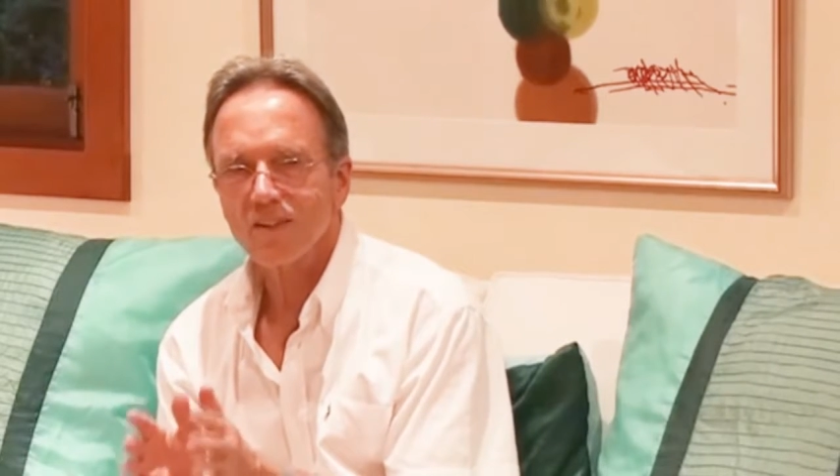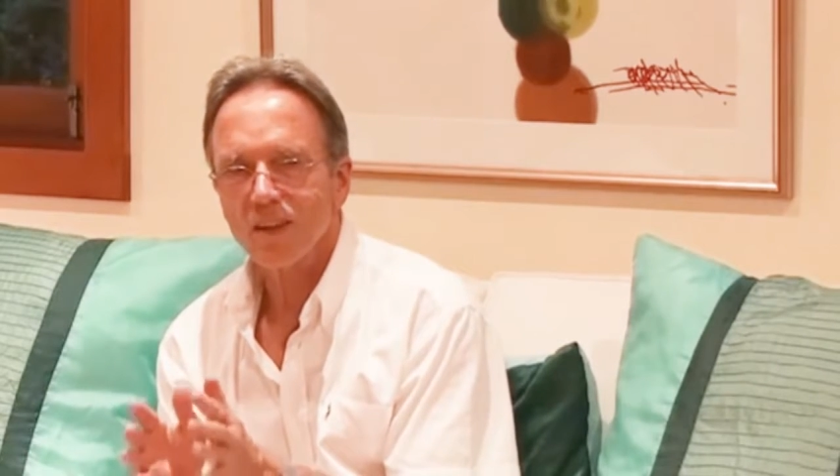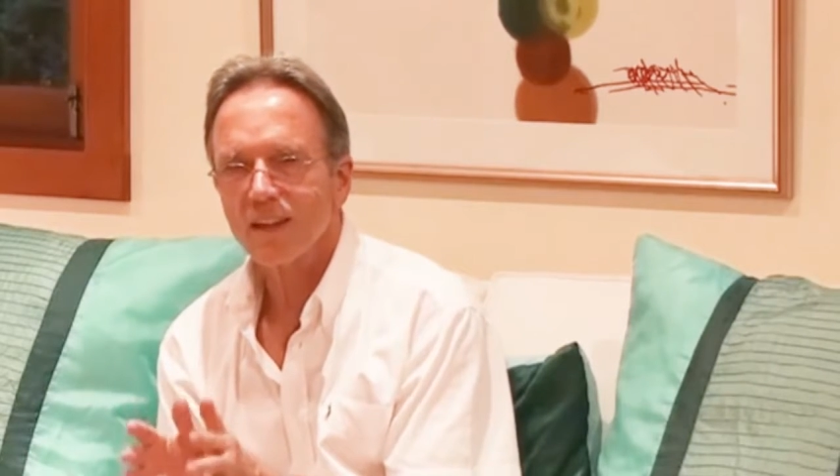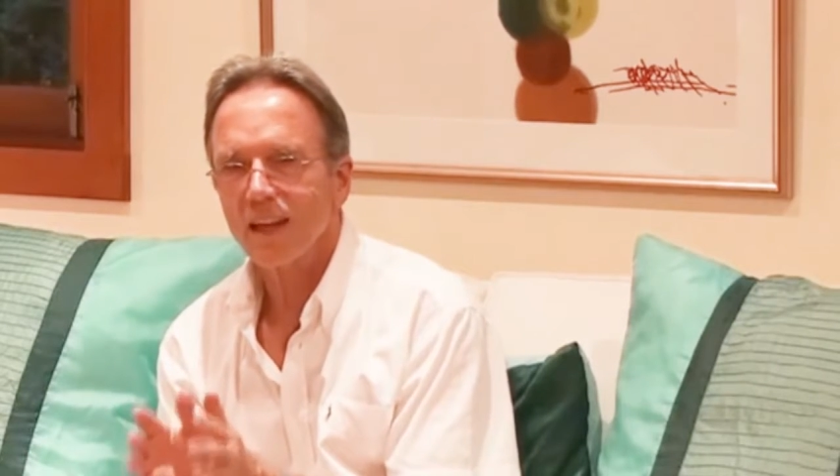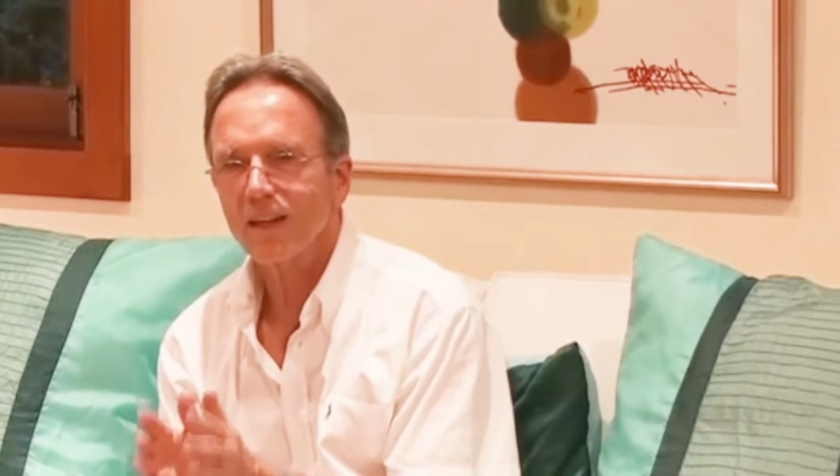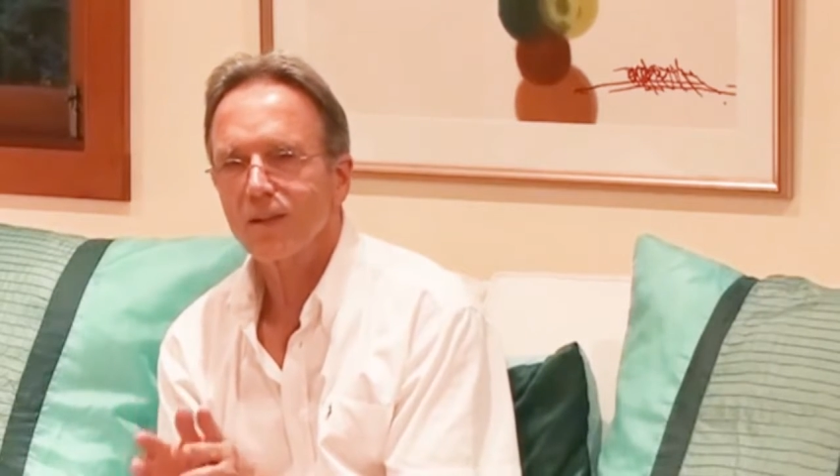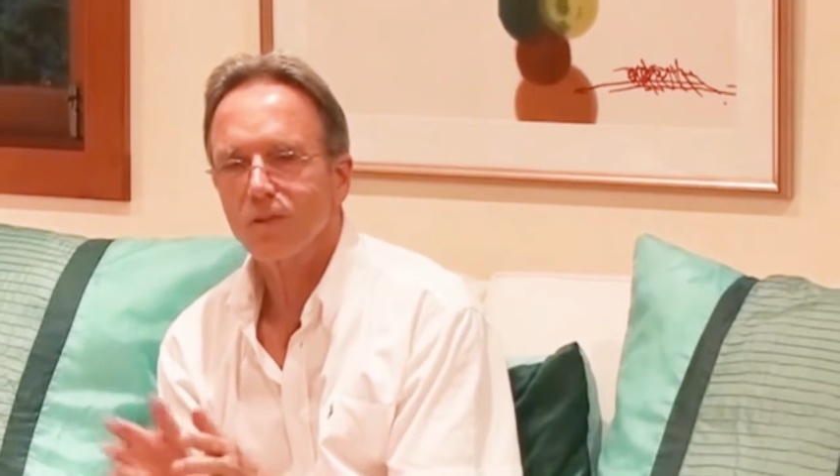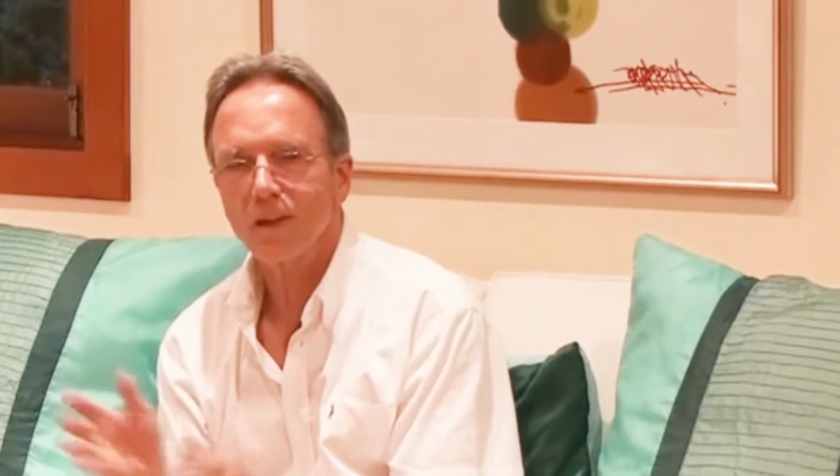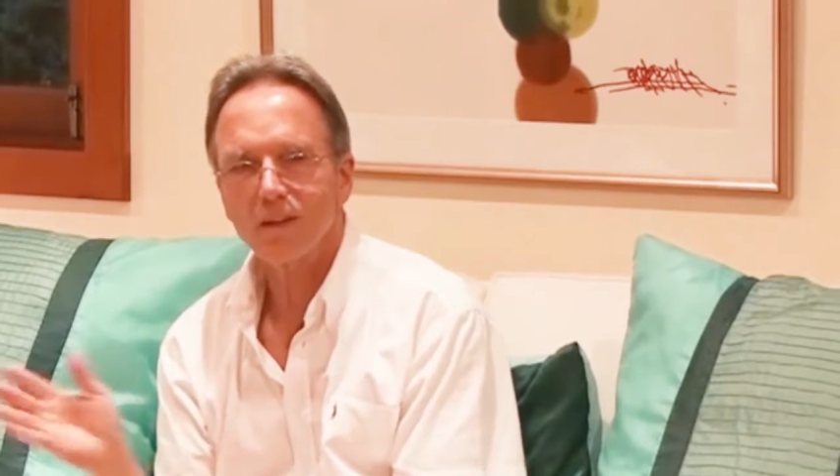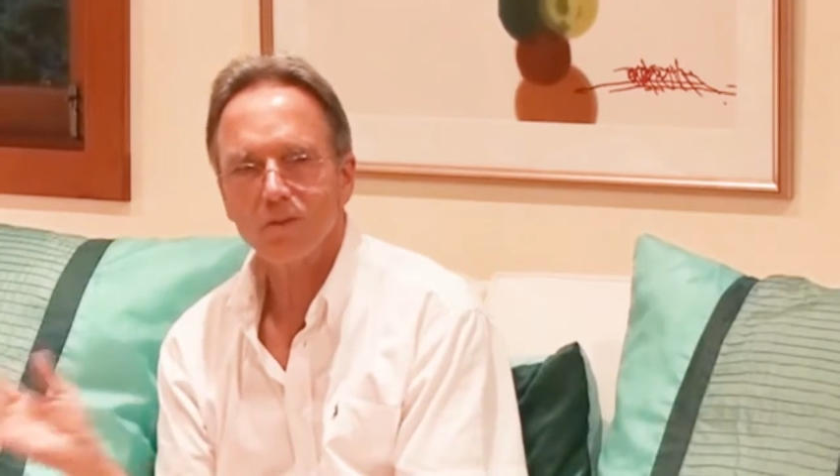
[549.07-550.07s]
is
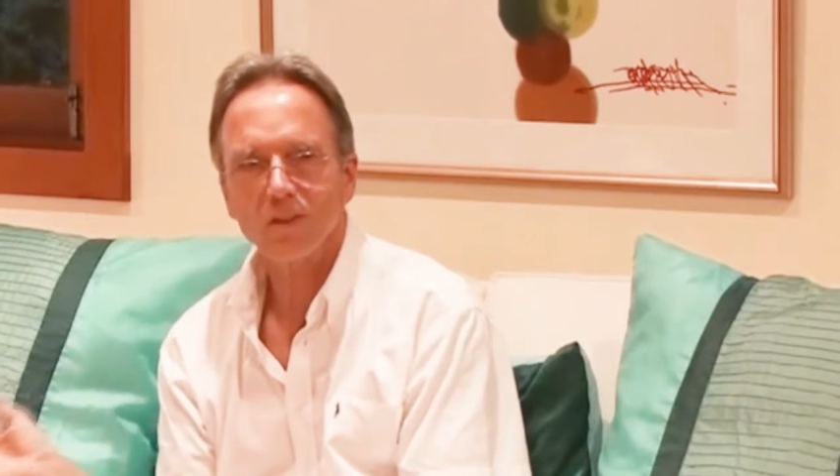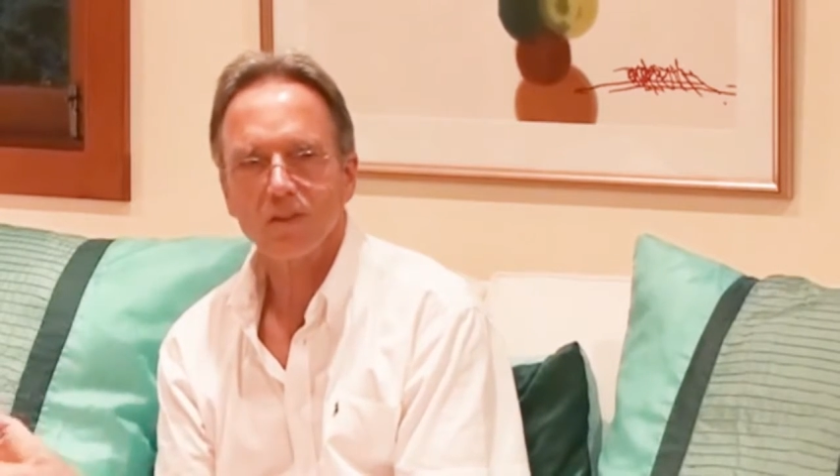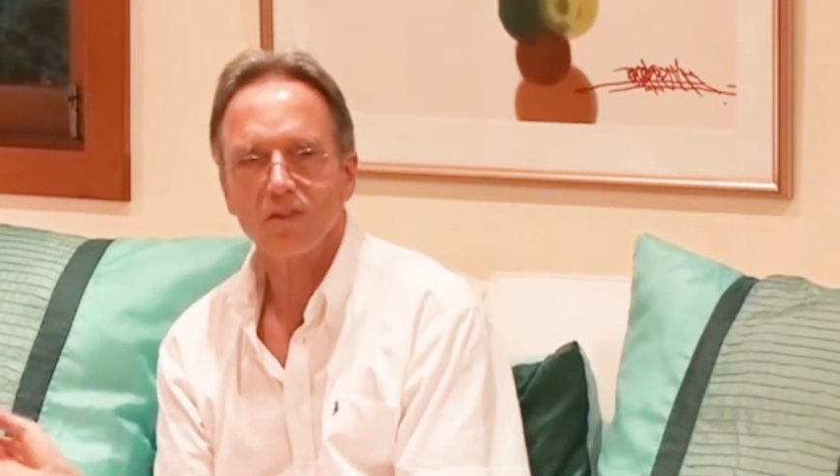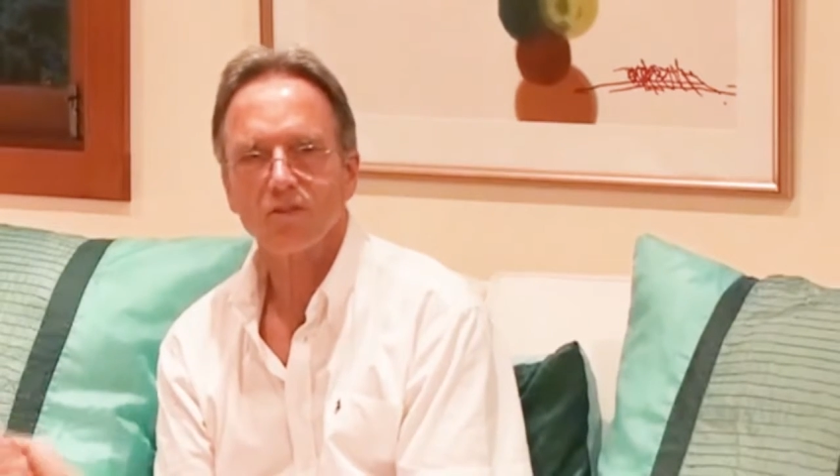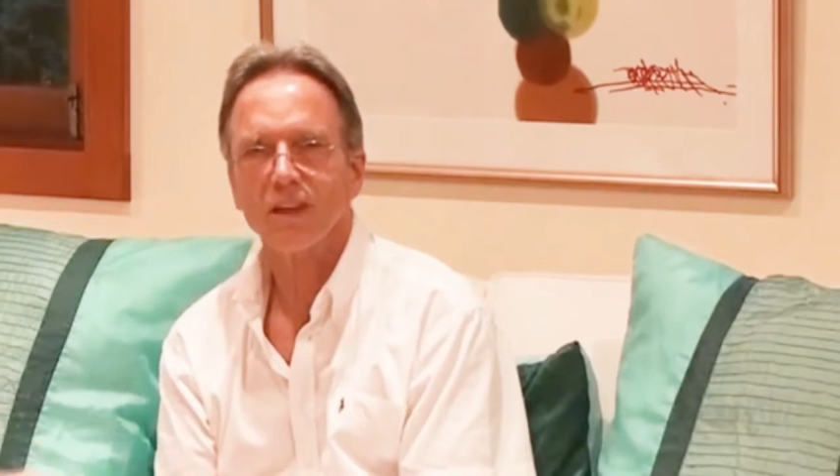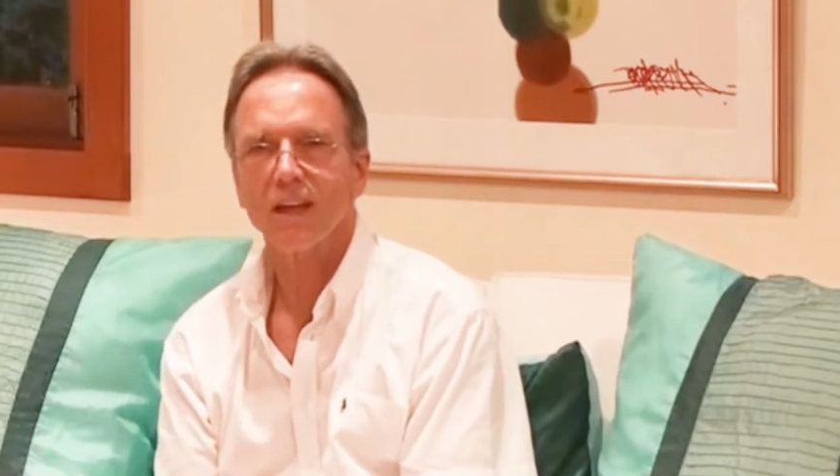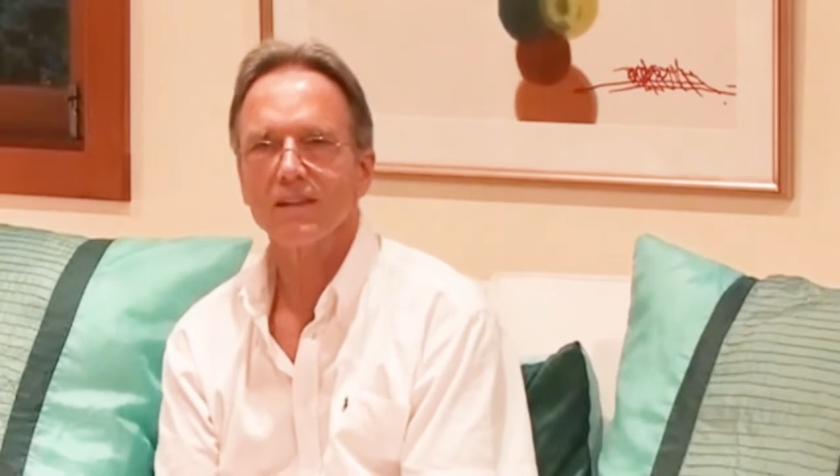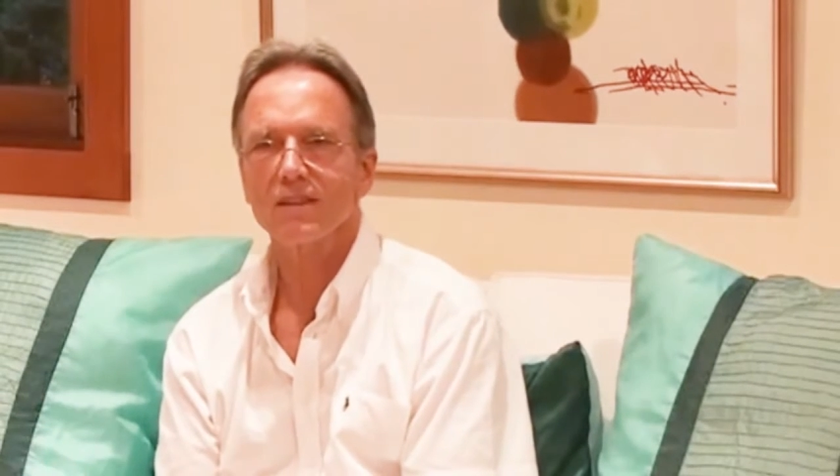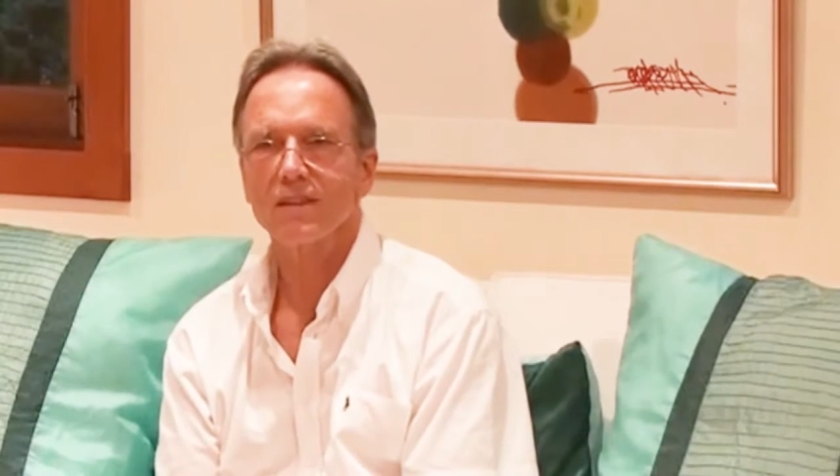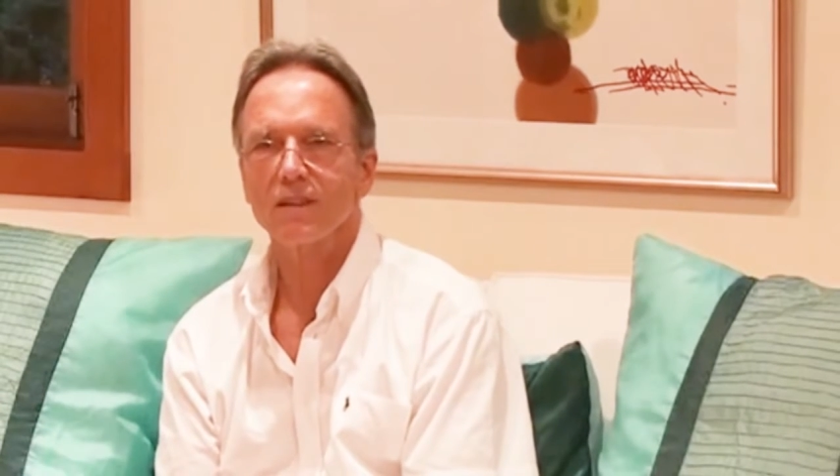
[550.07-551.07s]
identified with this
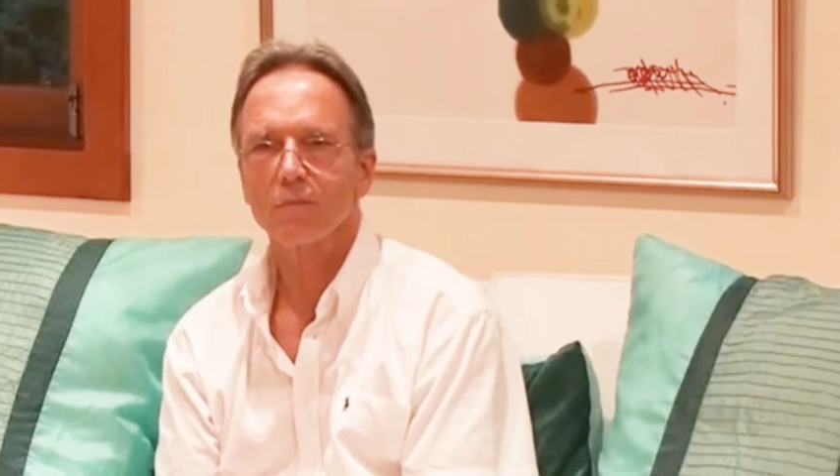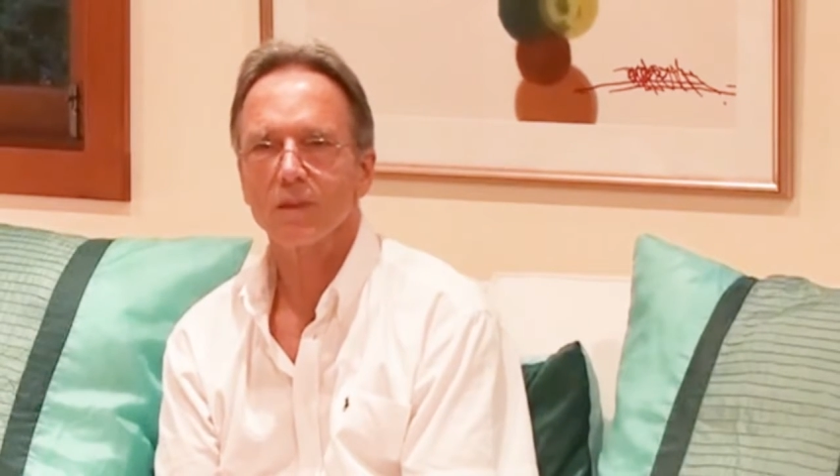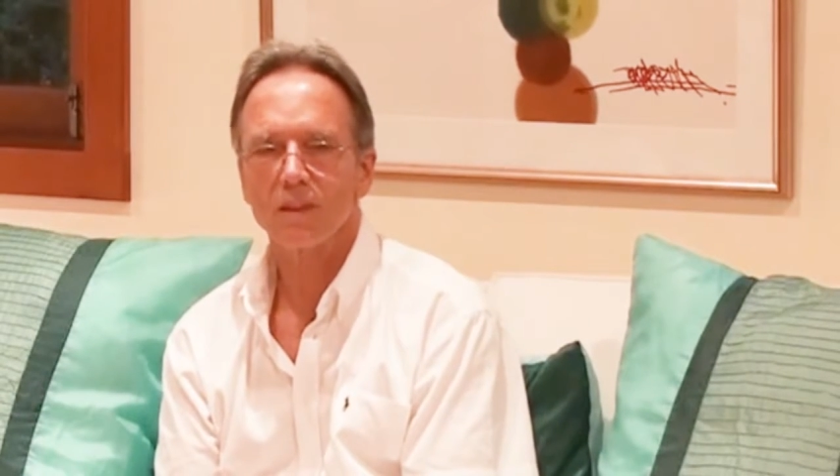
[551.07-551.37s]
relationship.